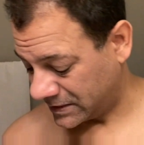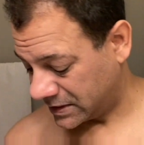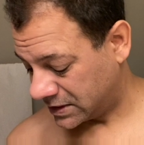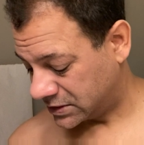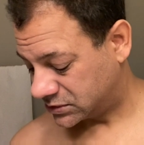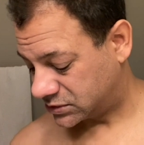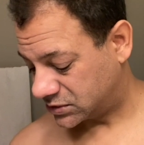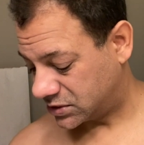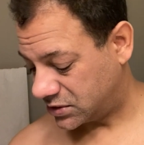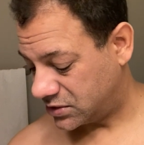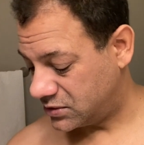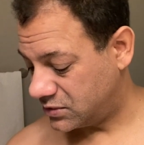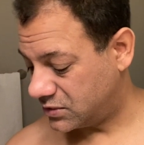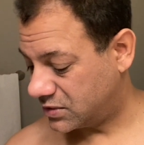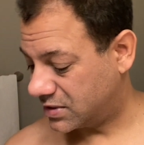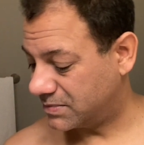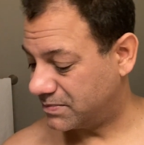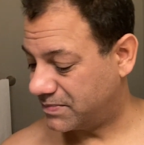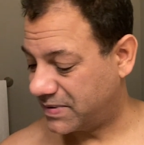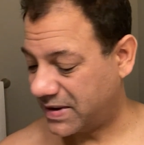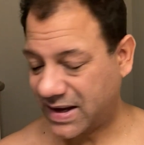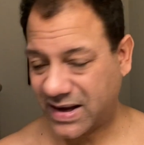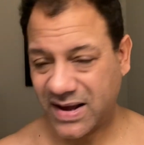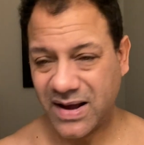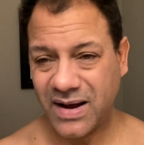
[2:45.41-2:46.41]
so you can
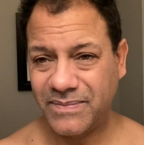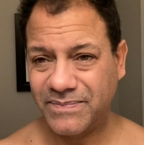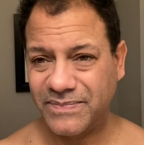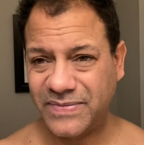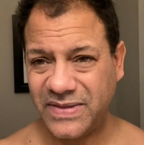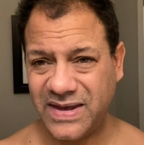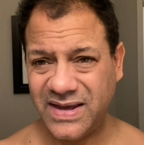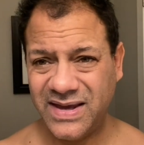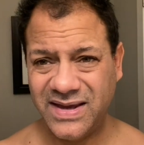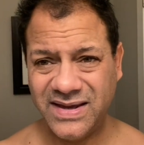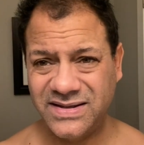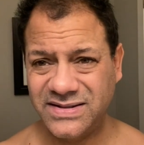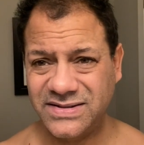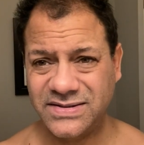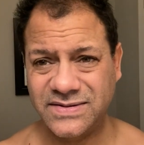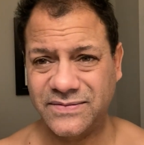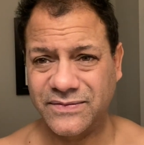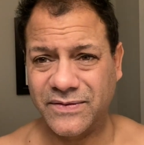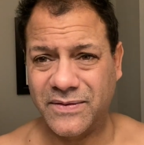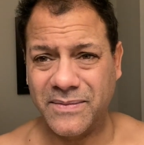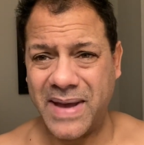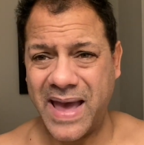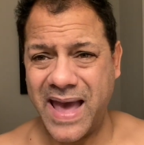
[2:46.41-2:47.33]
pick up these from